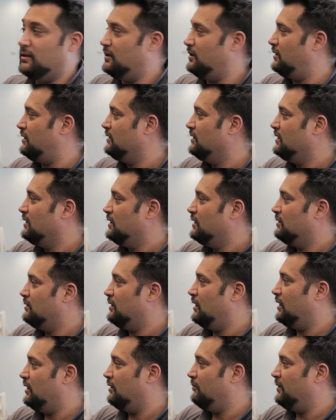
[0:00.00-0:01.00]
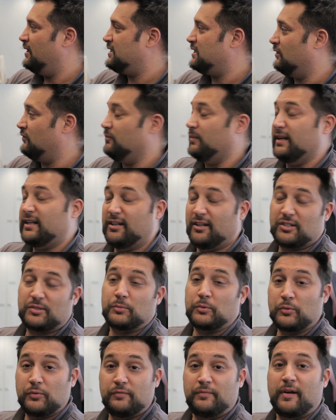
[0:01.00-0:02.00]
Uh, uh, myself and my
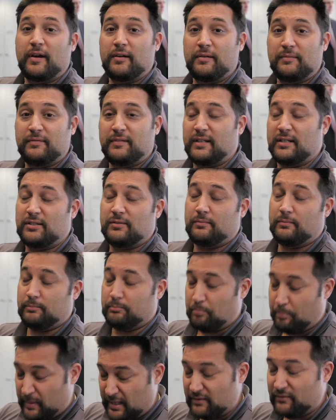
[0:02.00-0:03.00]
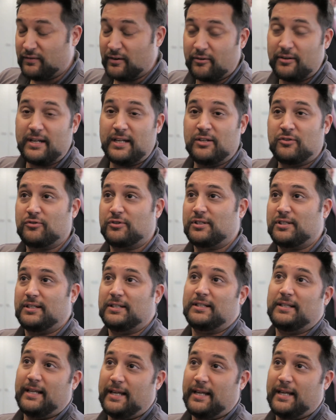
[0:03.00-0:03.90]
customers would very be, be very interested in